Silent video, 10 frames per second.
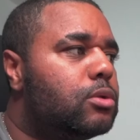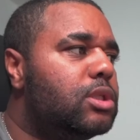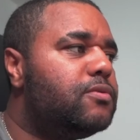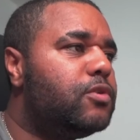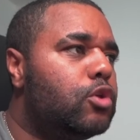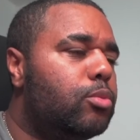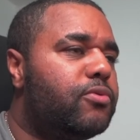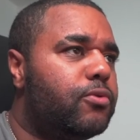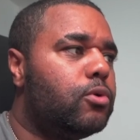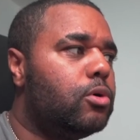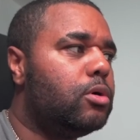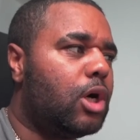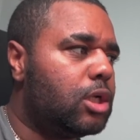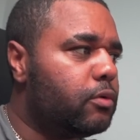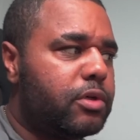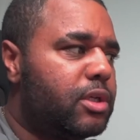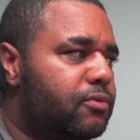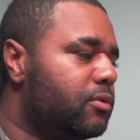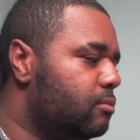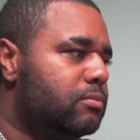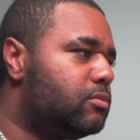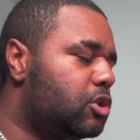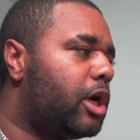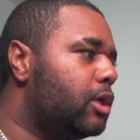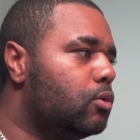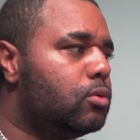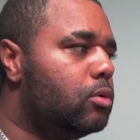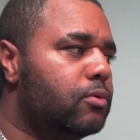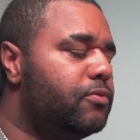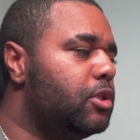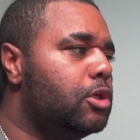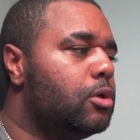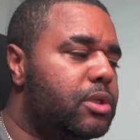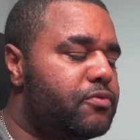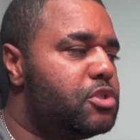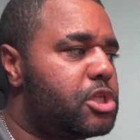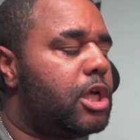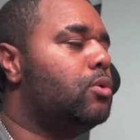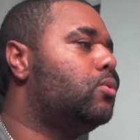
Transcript: on this video before under a different title or video, different channel.